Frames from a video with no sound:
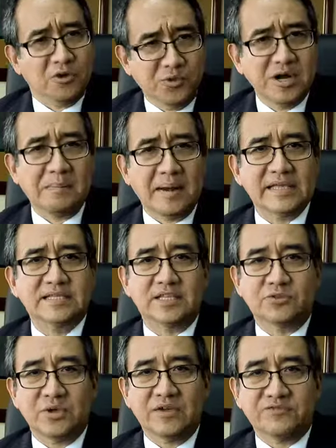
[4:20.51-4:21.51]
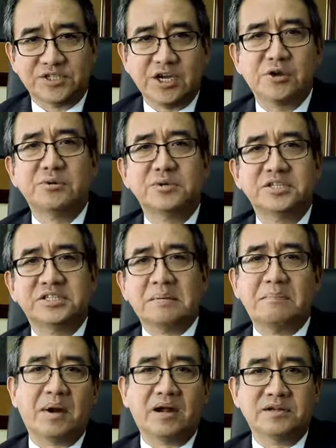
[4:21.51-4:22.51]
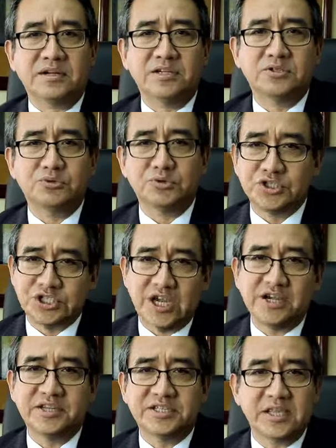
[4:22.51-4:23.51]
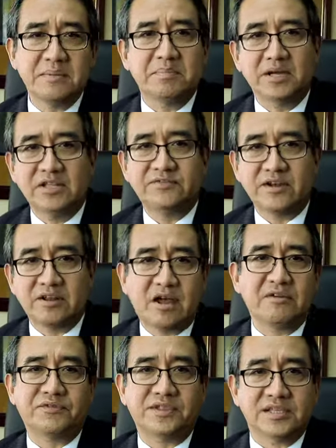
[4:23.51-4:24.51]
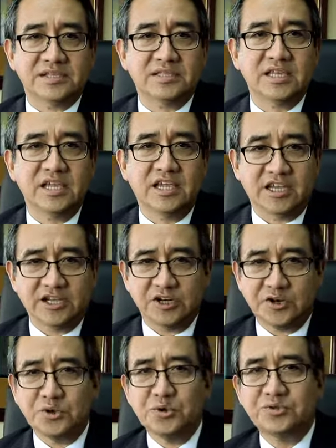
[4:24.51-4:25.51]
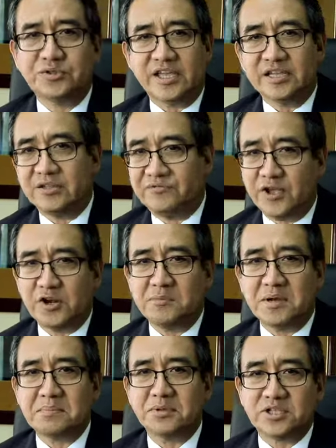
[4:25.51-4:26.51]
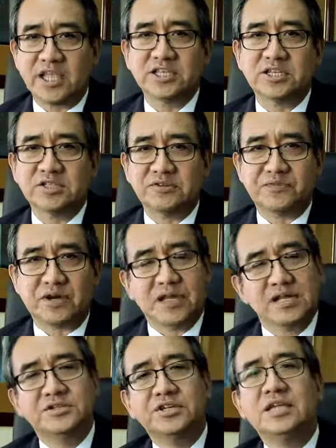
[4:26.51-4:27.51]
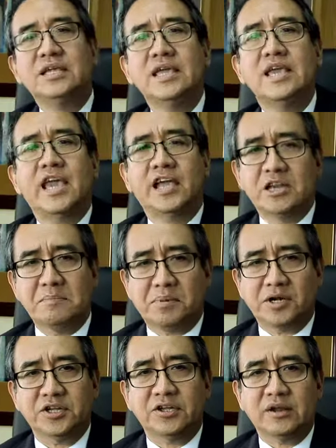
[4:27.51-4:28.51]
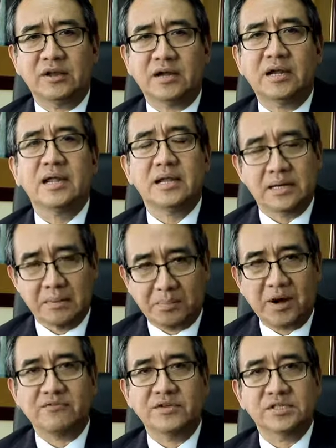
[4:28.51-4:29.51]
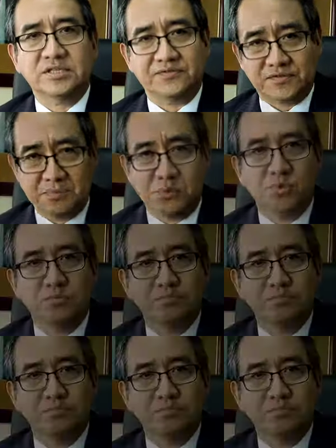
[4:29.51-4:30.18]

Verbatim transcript: We are blessed that we have shareholders and partners who share the same belief and confidence in the growth and development potentials of our country, and in particular, the province of Cebu.